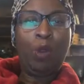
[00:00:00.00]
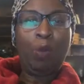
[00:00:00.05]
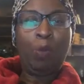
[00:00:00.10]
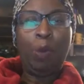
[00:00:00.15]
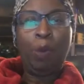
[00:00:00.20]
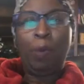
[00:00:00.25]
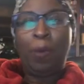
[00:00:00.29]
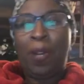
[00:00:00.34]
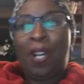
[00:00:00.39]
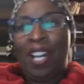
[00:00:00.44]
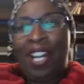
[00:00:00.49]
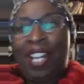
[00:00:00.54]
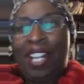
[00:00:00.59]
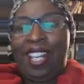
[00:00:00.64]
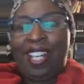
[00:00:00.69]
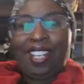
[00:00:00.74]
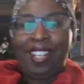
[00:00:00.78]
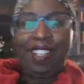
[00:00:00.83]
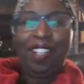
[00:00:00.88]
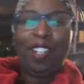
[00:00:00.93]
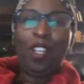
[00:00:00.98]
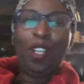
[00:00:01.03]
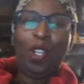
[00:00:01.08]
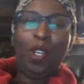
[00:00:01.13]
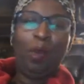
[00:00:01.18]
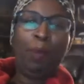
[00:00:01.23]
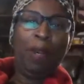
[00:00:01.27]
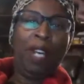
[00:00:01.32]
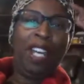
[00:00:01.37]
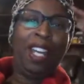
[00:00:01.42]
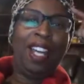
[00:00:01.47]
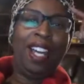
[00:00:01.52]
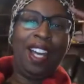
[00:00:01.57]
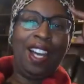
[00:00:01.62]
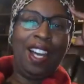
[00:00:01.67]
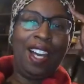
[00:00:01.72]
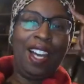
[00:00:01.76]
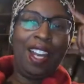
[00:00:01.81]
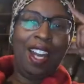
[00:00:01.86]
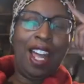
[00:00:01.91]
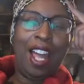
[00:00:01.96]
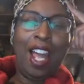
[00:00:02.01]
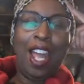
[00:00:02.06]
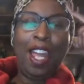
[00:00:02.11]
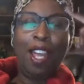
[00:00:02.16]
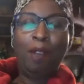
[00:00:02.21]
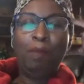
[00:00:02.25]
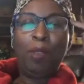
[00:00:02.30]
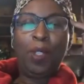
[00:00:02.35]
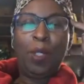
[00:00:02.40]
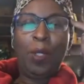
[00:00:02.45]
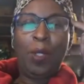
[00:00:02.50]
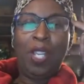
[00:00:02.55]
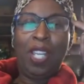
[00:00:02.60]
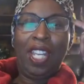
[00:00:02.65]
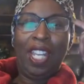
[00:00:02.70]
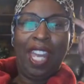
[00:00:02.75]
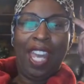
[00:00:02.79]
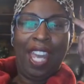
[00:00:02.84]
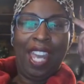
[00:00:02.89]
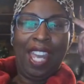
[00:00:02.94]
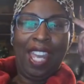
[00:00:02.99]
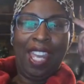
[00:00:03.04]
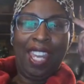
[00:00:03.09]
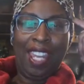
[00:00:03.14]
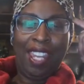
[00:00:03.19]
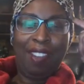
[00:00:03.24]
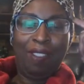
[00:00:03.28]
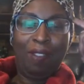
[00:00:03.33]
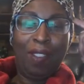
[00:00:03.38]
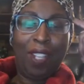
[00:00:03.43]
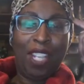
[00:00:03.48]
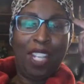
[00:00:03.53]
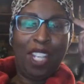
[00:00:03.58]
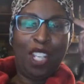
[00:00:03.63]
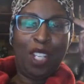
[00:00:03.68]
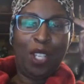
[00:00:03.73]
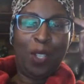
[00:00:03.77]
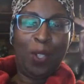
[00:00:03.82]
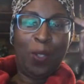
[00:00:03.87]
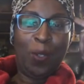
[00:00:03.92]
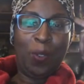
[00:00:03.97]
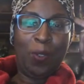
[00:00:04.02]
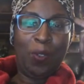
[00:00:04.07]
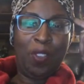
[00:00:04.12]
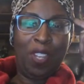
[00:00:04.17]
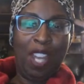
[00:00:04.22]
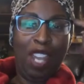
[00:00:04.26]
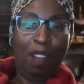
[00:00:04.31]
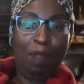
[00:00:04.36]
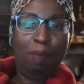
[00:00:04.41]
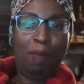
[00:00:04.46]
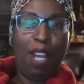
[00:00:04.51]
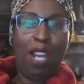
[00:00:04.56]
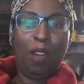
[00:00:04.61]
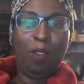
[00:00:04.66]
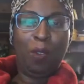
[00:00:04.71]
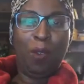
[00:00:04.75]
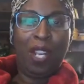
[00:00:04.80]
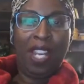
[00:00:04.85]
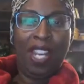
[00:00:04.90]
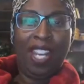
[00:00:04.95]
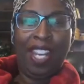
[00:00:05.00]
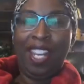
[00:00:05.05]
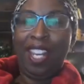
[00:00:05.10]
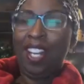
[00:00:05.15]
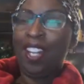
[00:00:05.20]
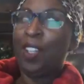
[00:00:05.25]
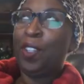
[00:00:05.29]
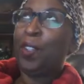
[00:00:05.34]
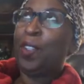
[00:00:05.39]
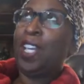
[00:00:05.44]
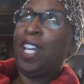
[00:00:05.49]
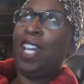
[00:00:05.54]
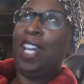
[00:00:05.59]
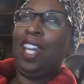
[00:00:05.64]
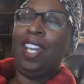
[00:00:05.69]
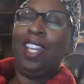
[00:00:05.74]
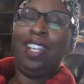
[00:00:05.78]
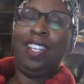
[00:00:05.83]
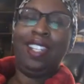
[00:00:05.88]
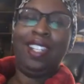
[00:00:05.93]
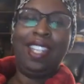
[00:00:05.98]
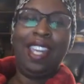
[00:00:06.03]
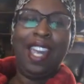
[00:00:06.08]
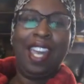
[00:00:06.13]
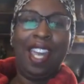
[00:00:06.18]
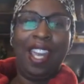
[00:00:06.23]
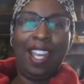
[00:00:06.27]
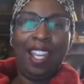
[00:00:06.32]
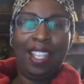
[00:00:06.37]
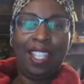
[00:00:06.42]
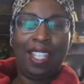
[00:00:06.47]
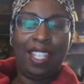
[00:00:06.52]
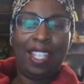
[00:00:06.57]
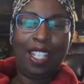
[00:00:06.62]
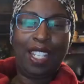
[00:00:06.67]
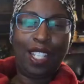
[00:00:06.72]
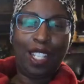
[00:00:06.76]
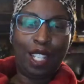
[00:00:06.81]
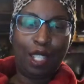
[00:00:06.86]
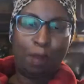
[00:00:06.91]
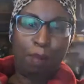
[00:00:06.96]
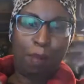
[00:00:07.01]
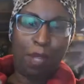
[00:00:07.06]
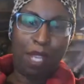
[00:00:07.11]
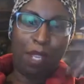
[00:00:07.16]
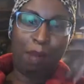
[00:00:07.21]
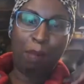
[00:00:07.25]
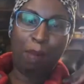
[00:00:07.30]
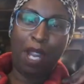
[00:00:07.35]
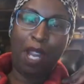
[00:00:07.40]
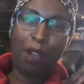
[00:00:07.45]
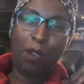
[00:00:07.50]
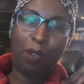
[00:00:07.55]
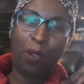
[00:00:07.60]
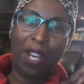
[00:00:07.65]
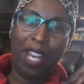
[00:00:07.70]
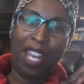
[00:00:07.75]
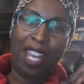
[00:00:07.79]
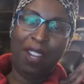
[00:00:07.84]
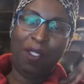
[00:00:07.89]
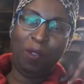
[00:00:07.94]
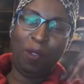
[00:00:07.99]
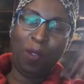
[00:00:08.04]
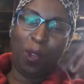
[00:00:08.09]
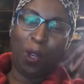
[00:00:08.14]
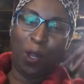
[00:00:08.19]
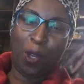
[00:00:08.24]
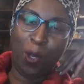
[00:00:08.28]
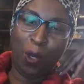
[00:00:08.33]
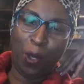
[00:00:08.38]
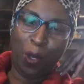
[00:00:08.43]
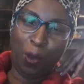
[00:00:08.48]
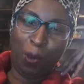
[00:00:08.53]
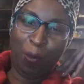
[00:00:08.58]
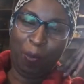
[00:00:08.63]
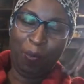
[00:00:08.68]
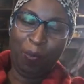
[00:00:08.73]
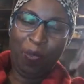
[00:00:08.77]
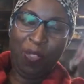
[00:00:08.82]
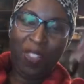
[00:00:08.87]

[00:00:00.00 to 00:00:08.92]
Cooper Bryant. Oh my God, I am doing a video in my red, okay? Yes, this is me in my red robe.